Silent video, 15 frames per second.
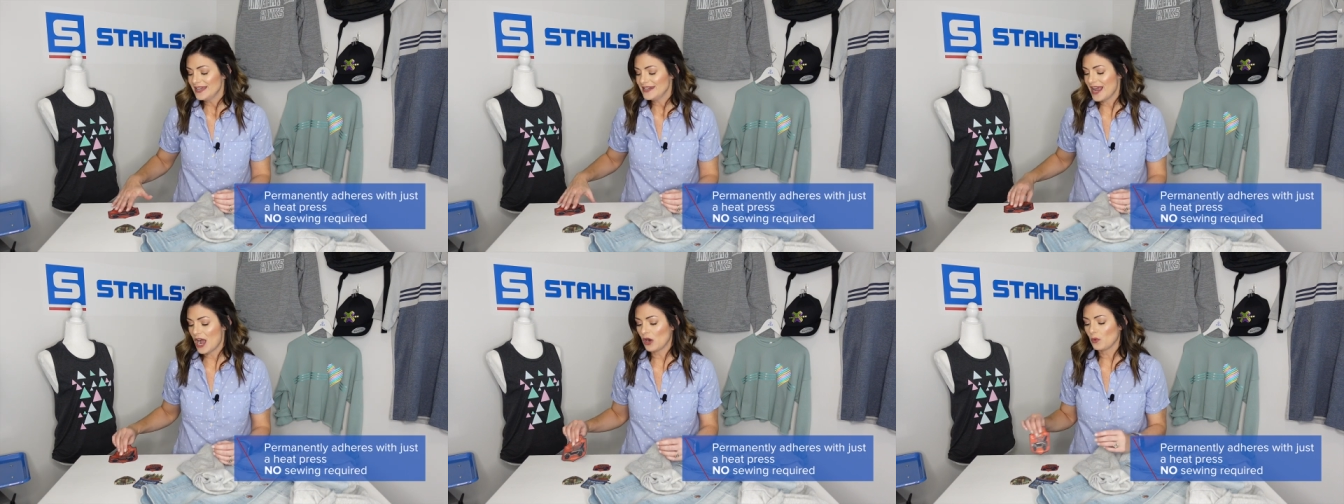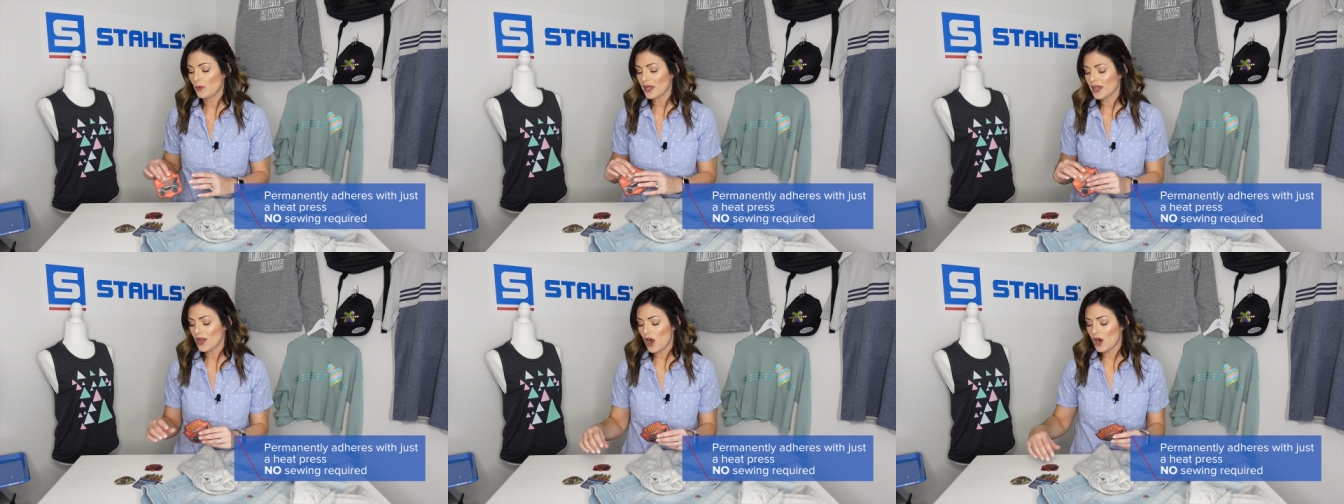Now
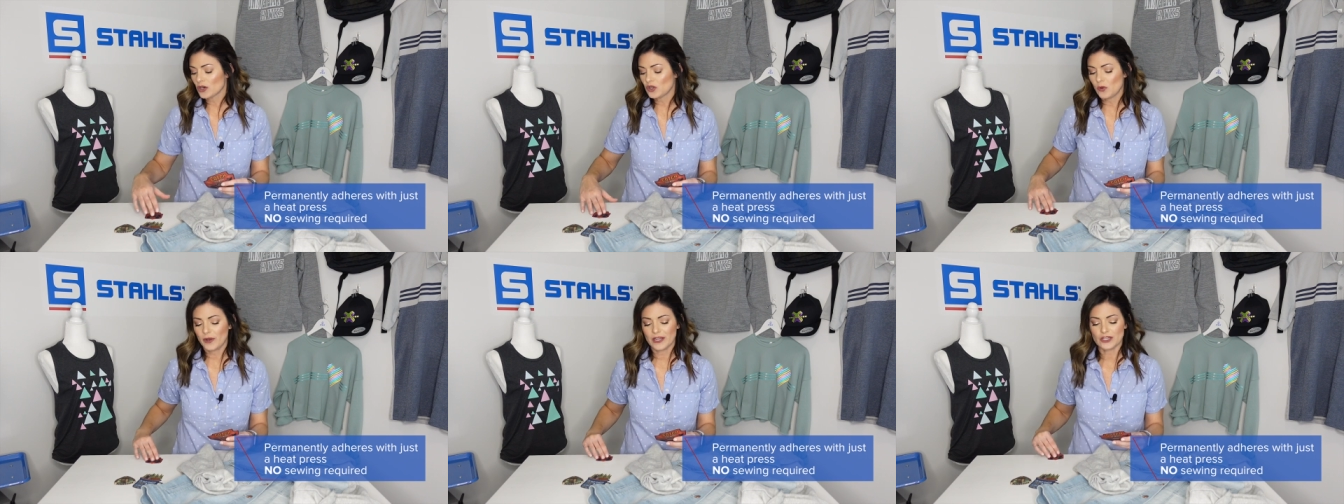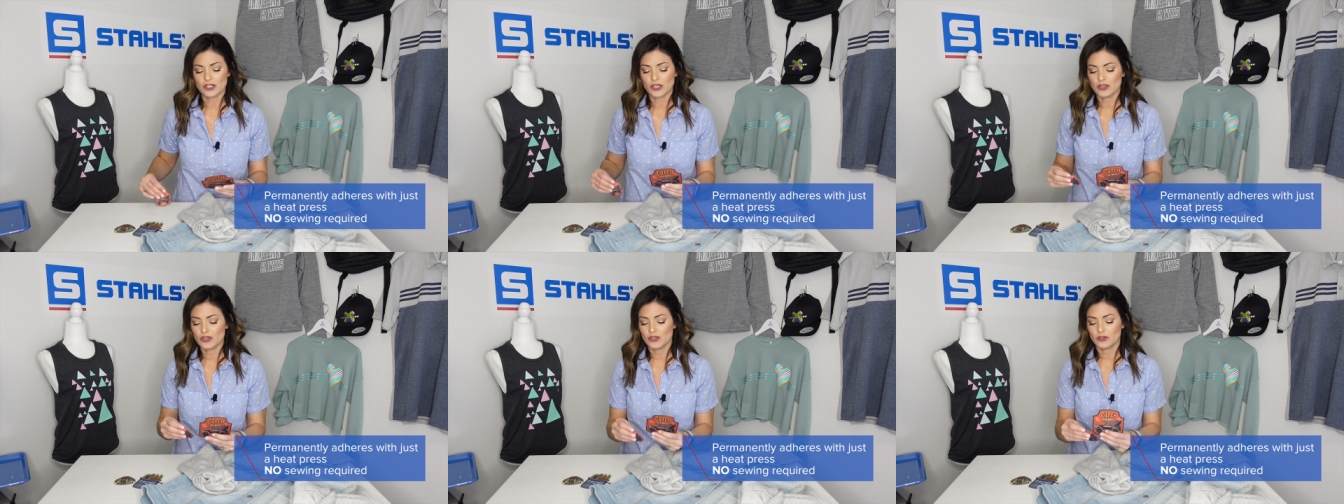we are going
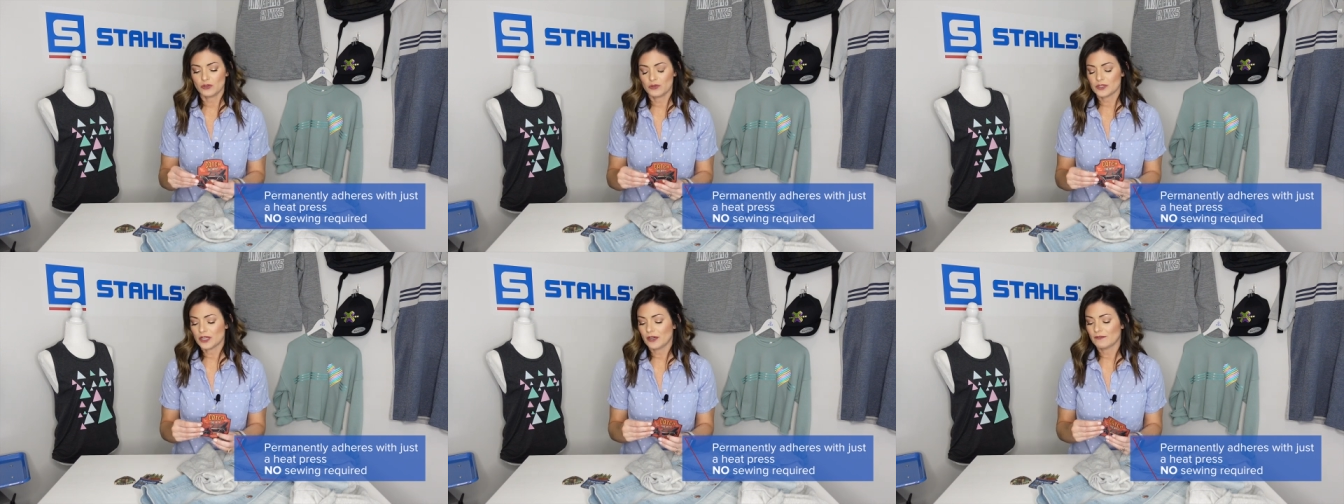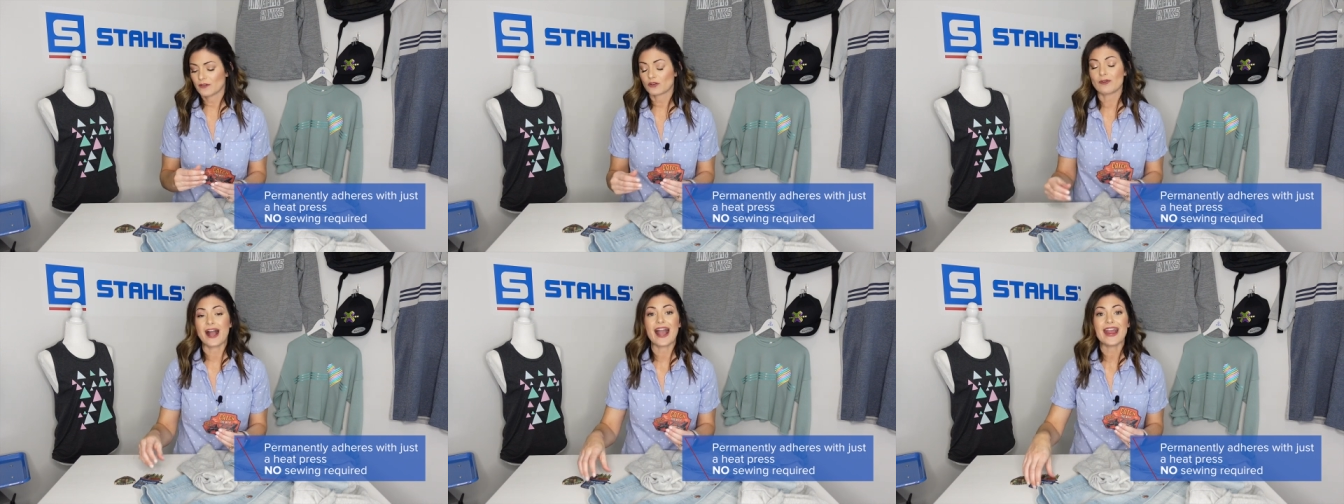to use a
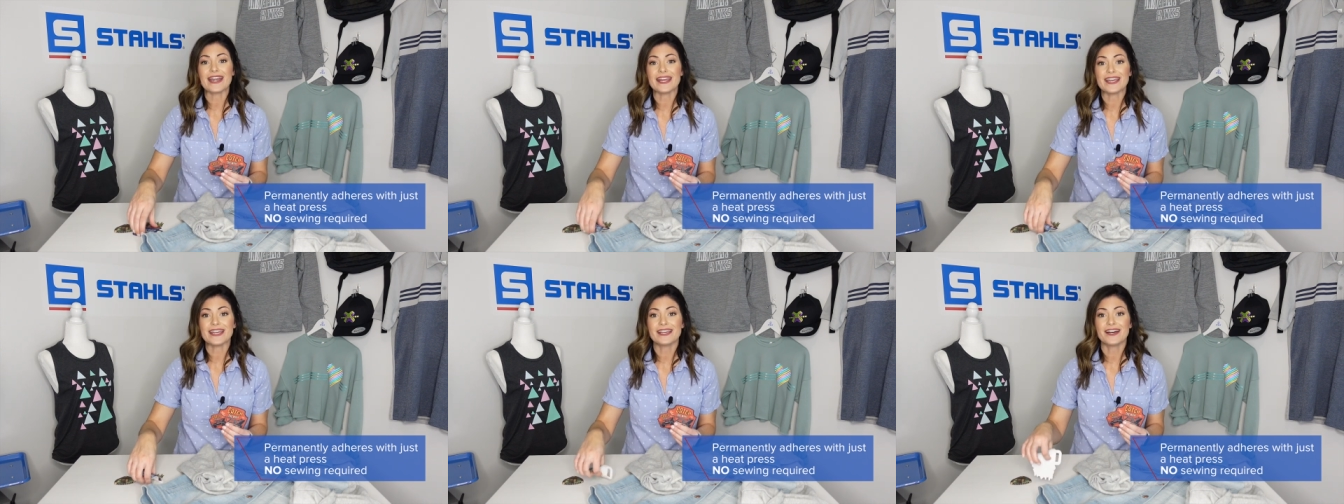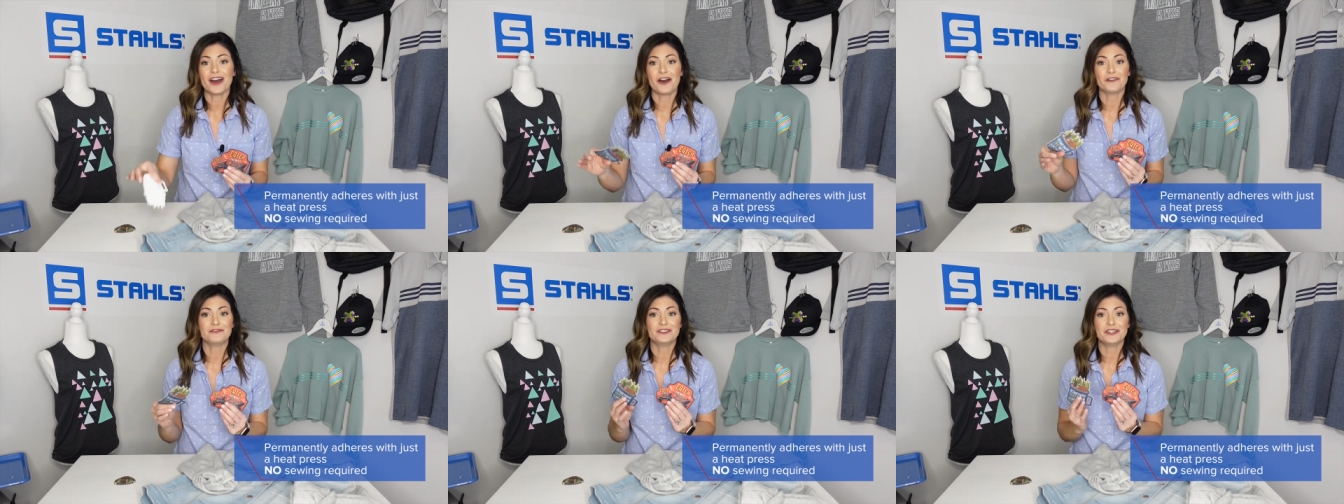variety
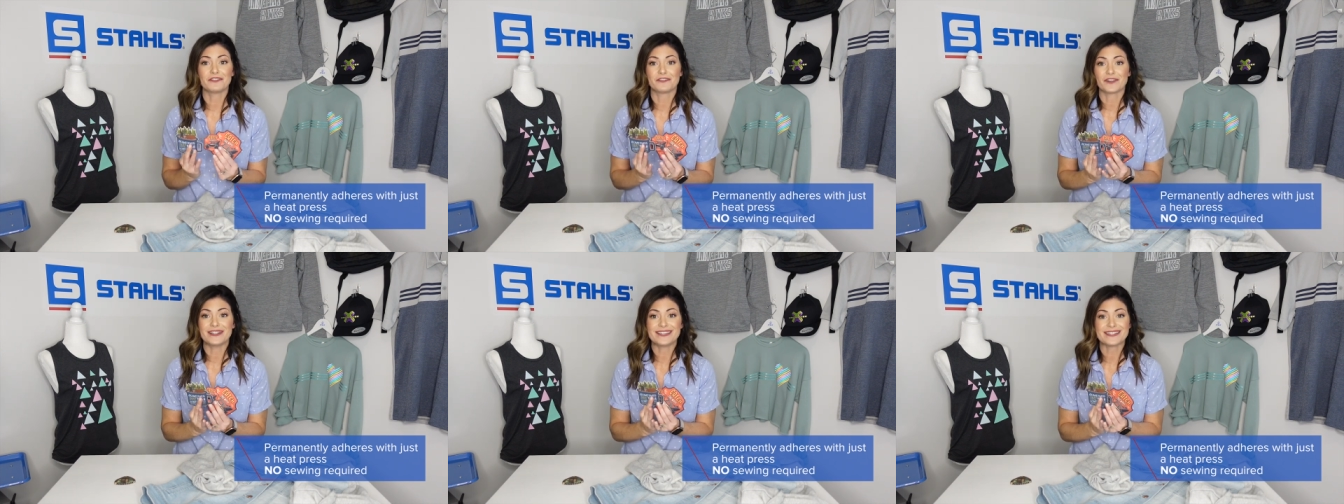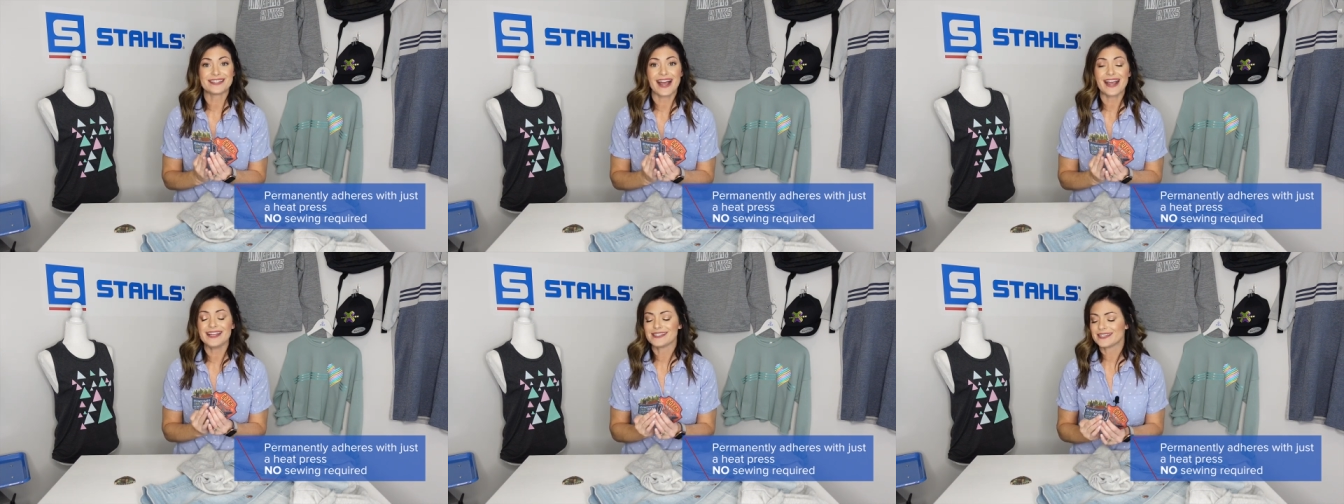of different
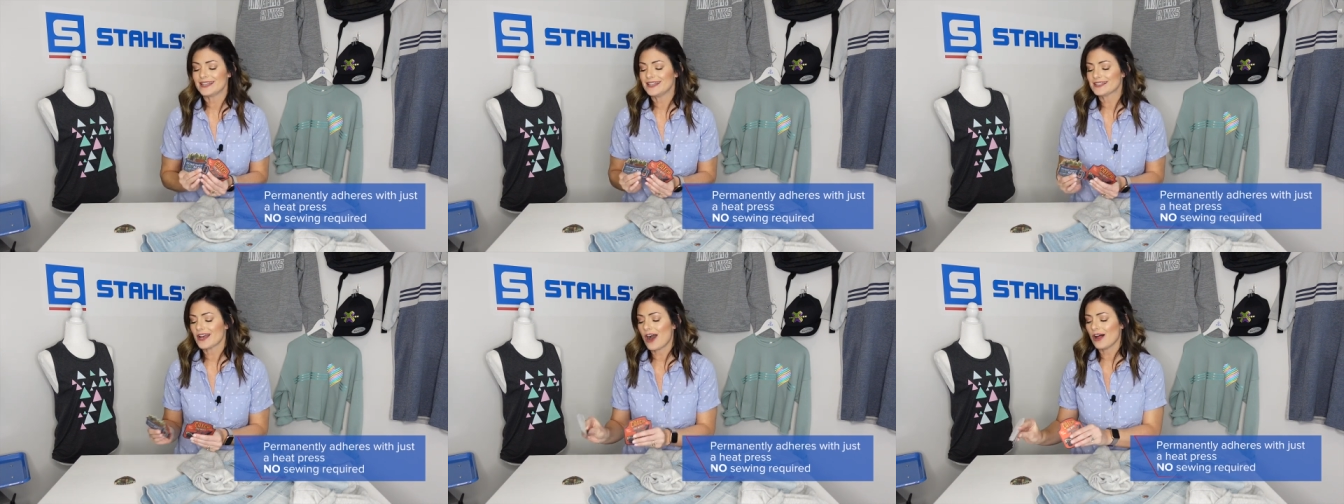sizes.